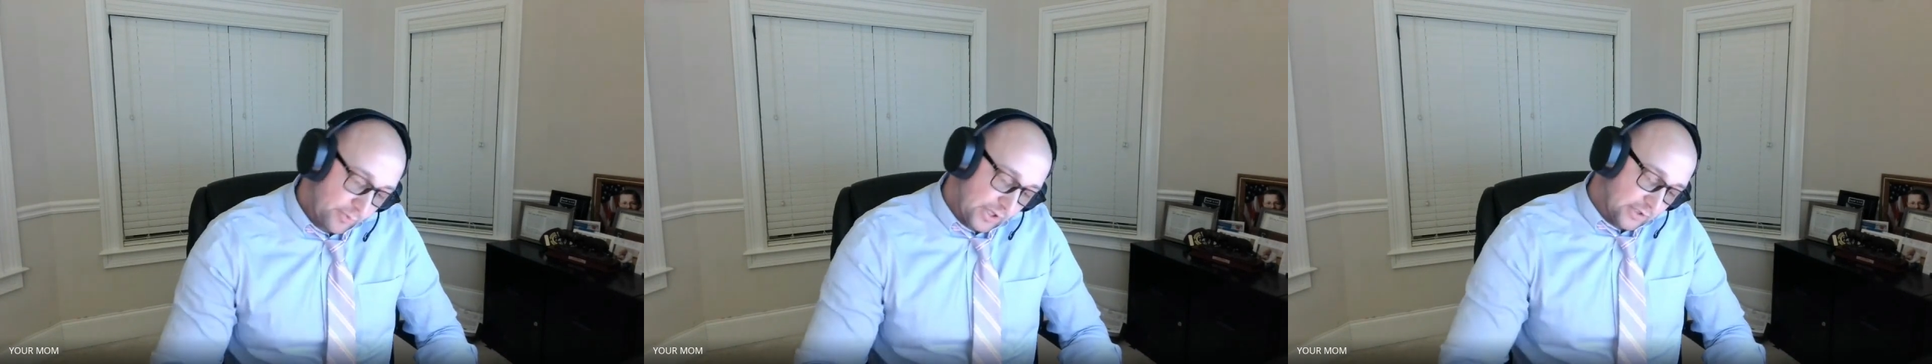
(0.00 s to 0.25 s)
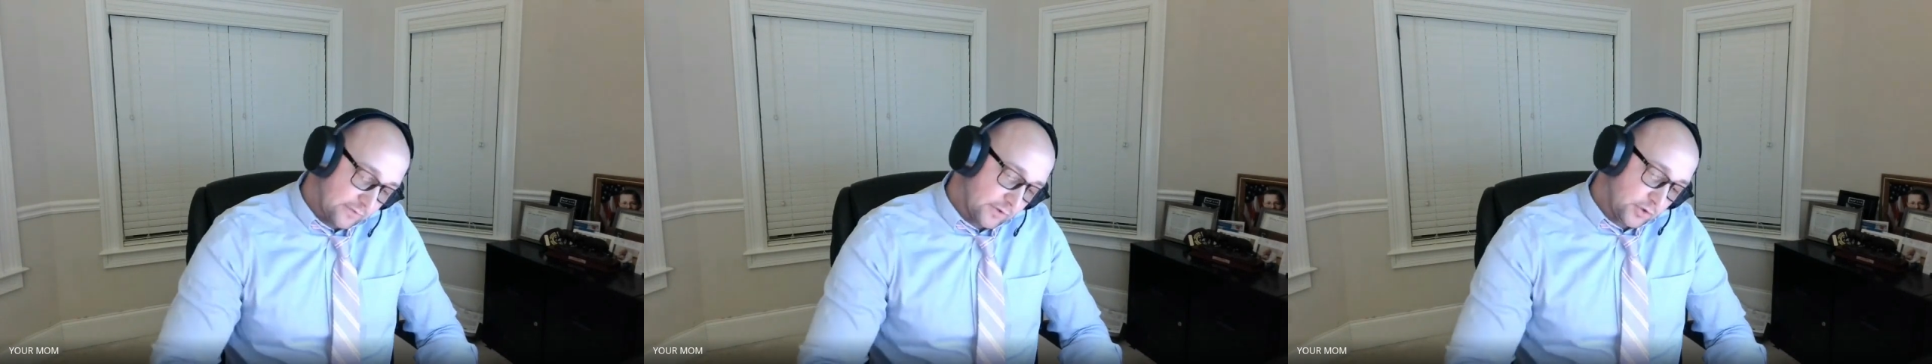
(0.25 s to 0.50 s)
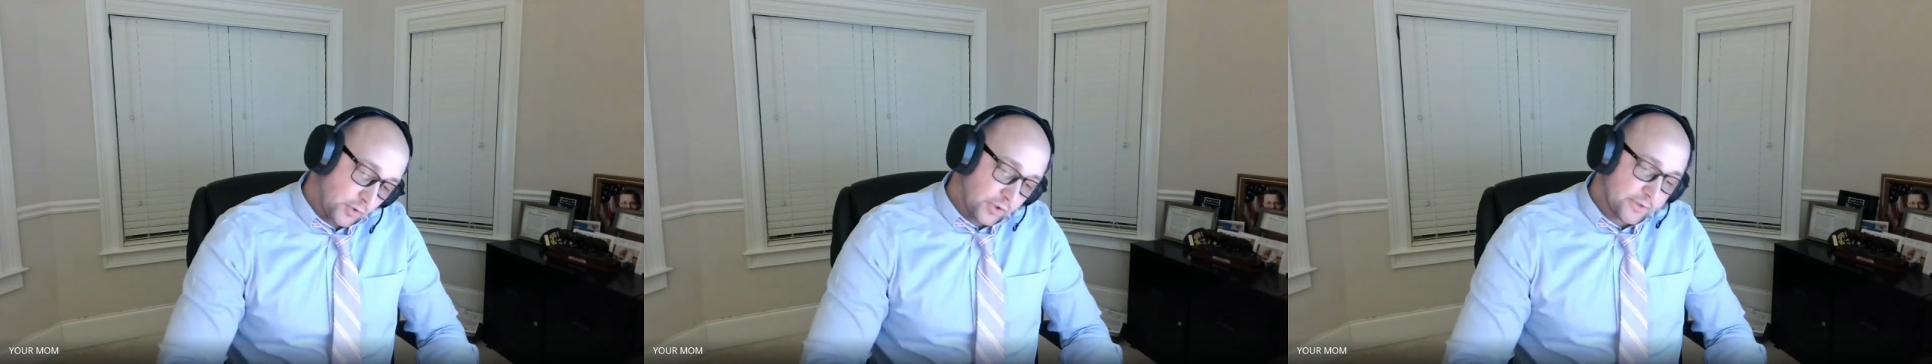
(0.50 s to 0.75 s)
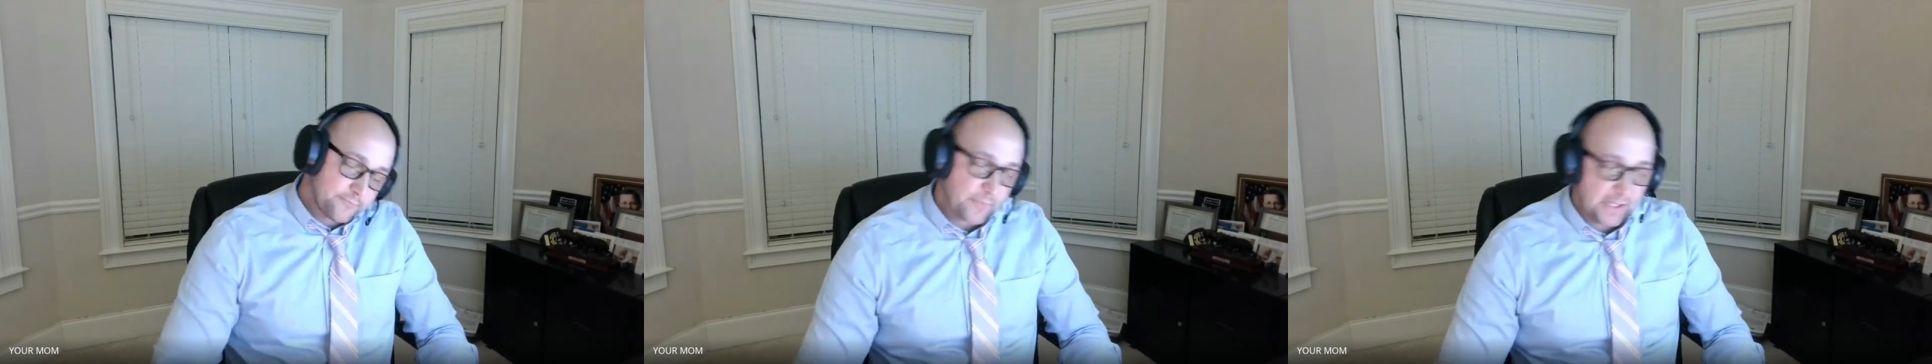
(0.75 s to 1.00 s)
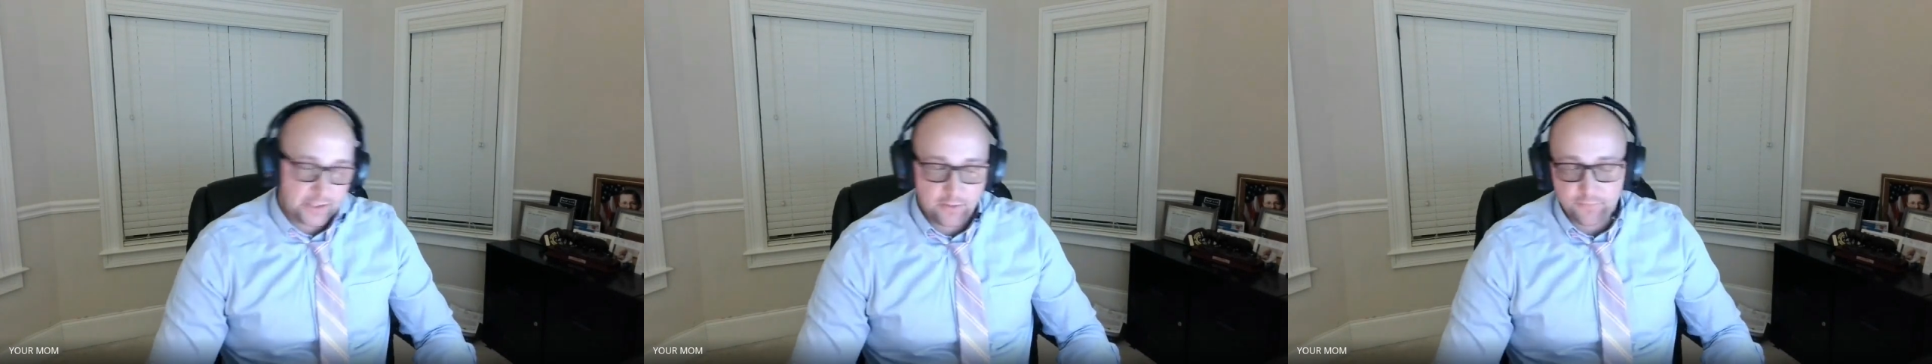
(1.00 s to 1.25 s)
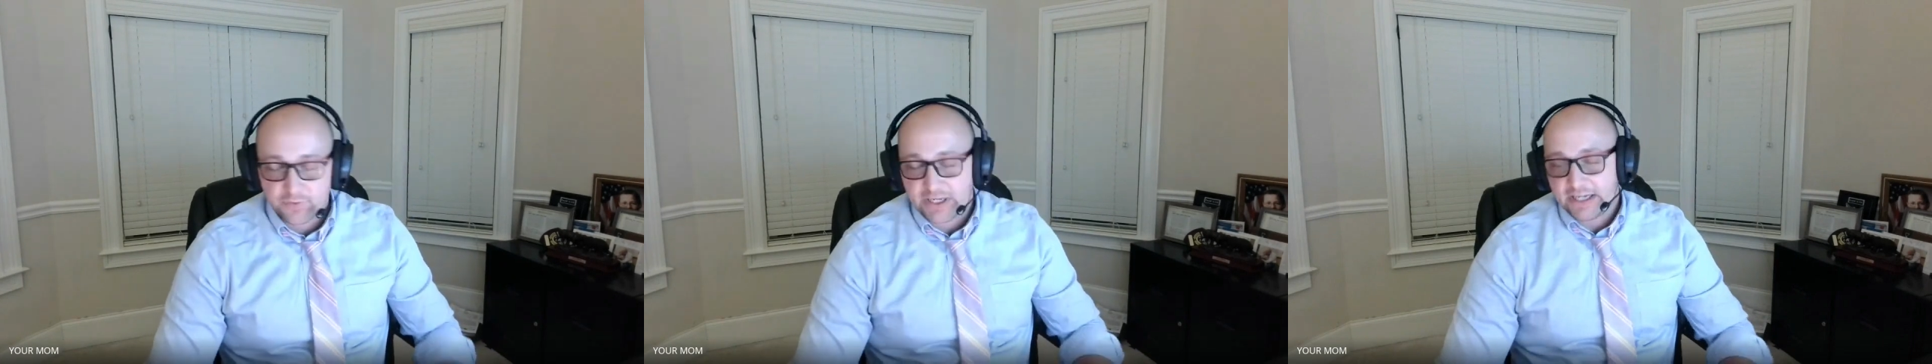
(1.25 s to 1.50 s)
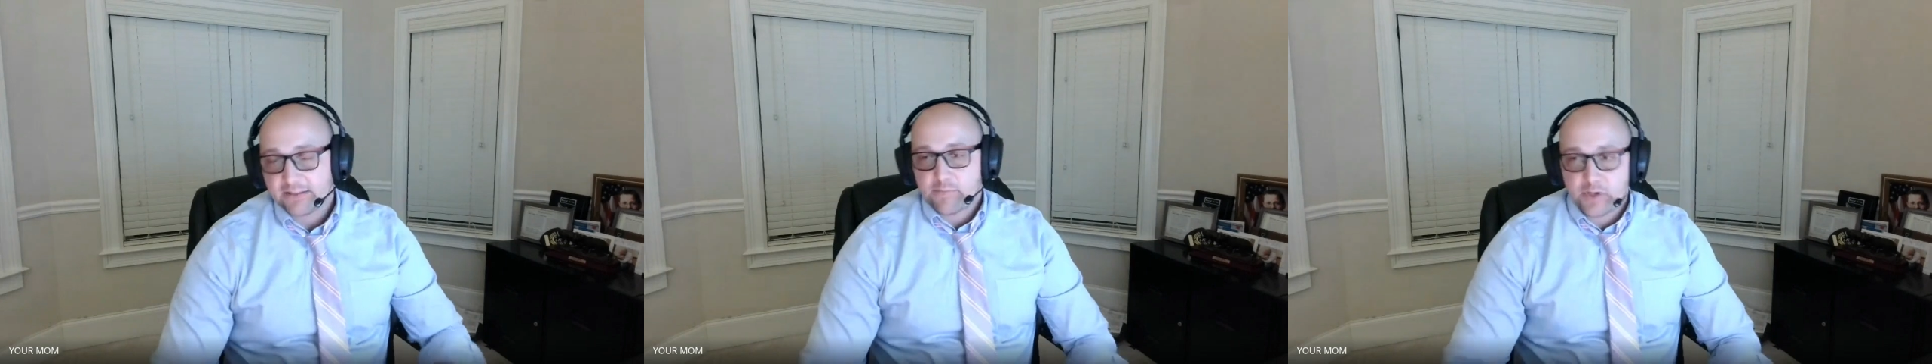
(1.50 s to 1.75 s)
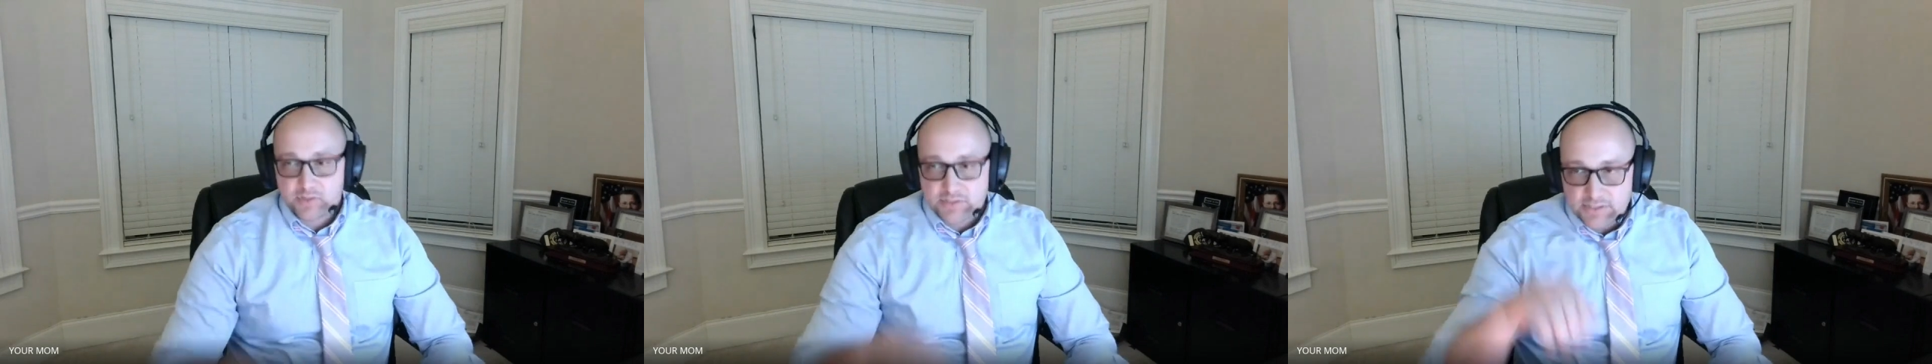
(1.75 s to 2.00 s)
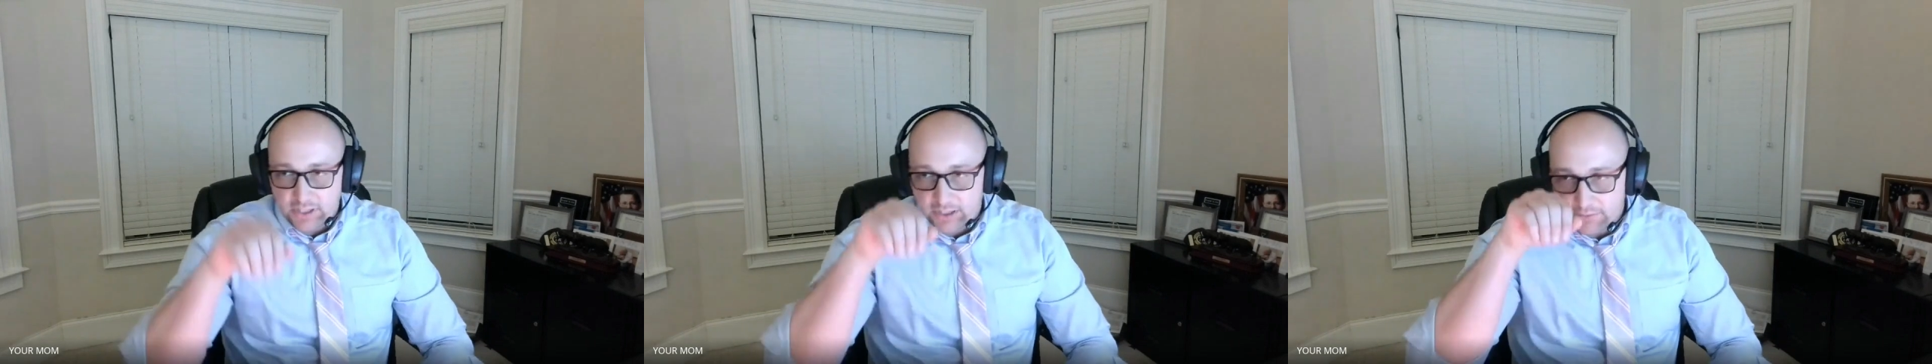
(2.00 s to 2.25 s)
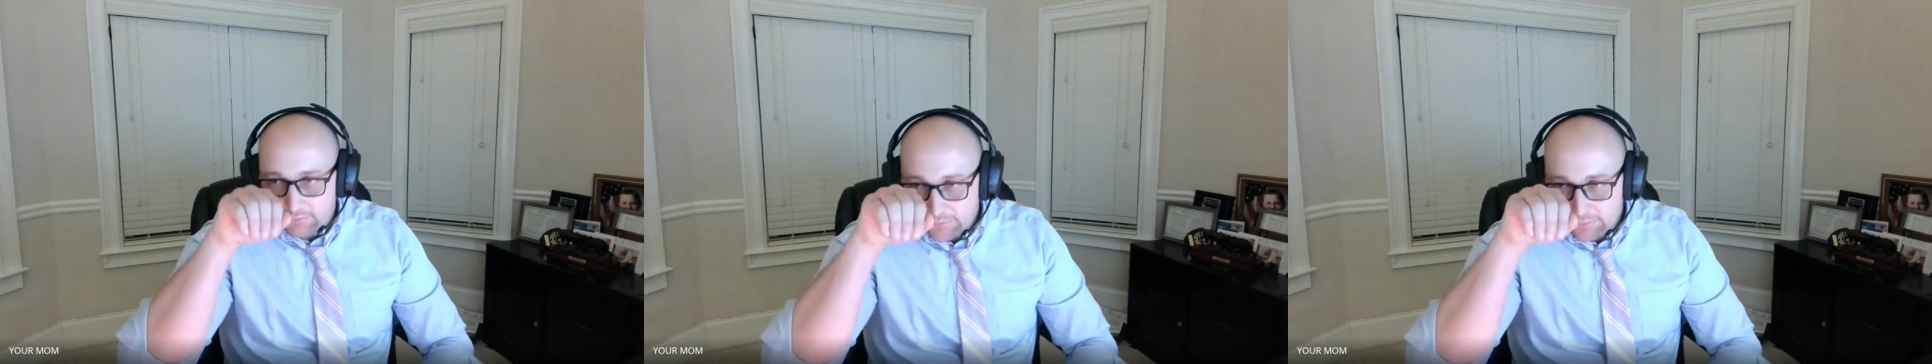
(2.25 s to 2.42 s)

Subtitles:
We knocked on the door. I'll never forget, the mail slot